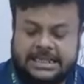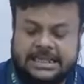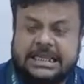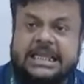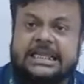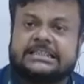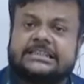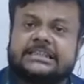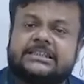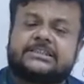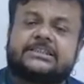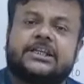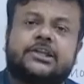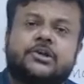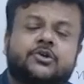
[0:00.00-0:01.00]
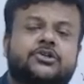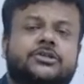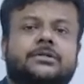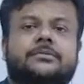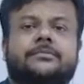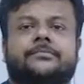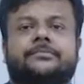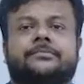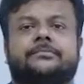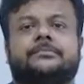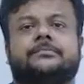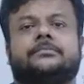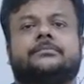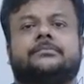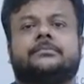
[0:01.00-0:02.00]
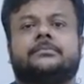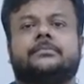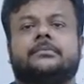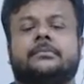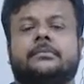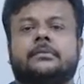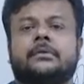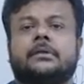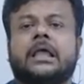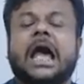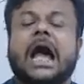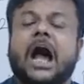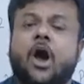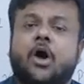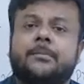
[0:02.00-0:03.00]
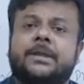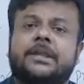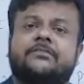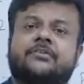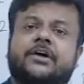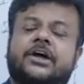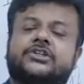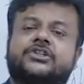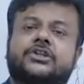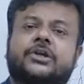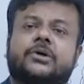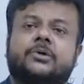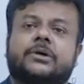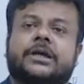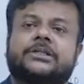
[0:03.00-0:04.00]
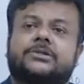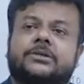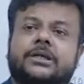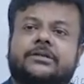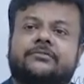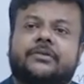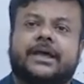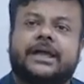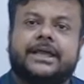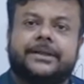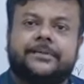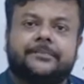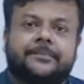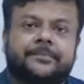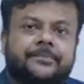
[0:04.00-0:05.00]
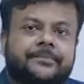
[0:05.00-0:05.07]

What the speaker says: Is this a solution? How many functions you're going to actually define?